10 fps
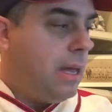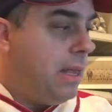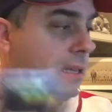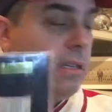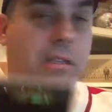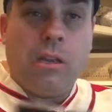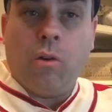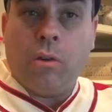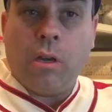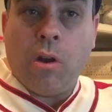this is the
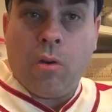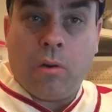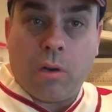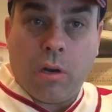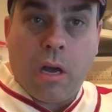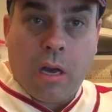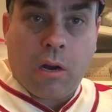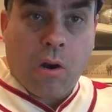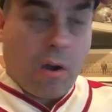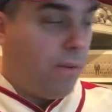only known uh,
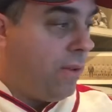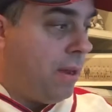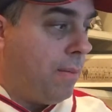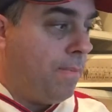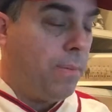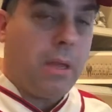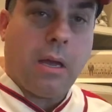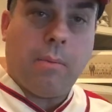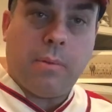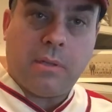card of him
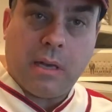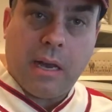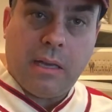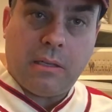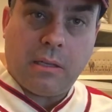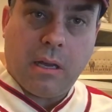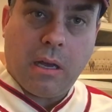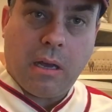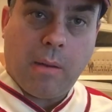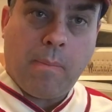uh, besides
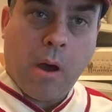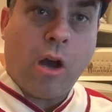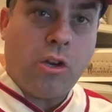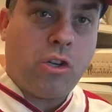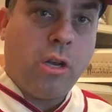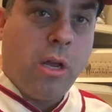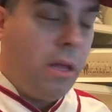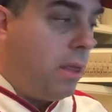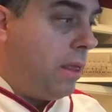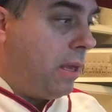uh, a punch
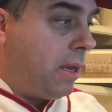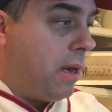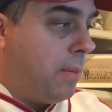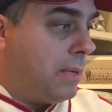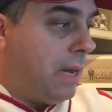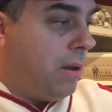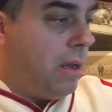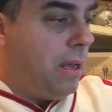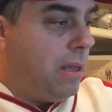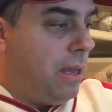that comes out
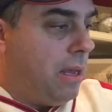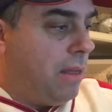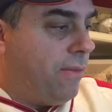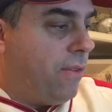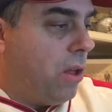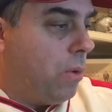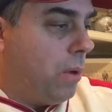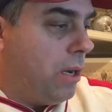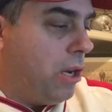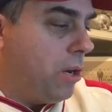in, in the
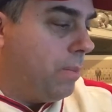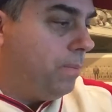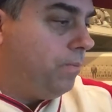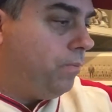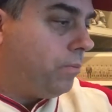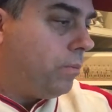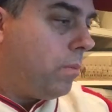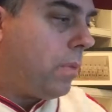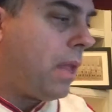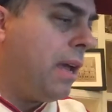following year.
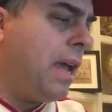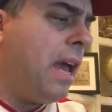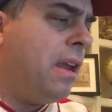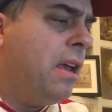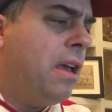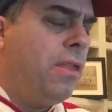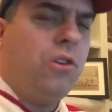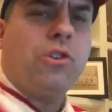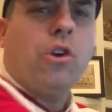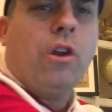Again,
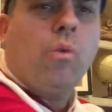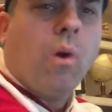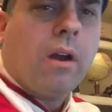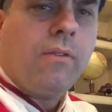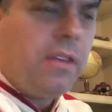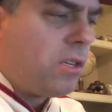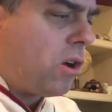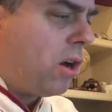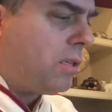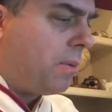there's 31 of these
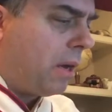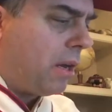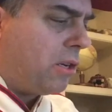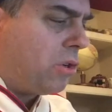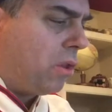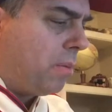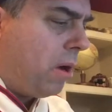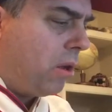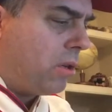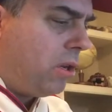cards. I'm not going to show them
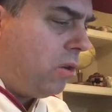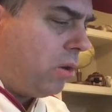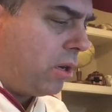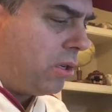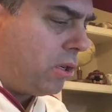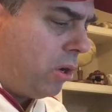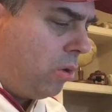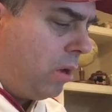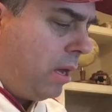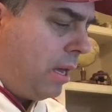all to you. I'll just
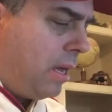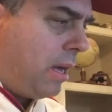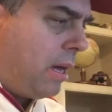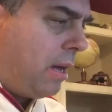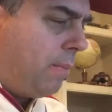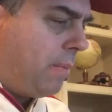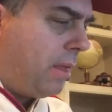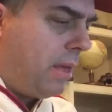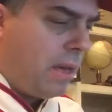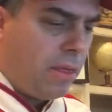show um,
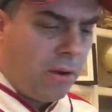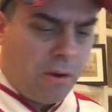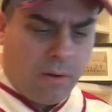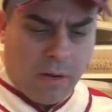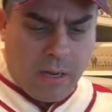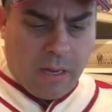the other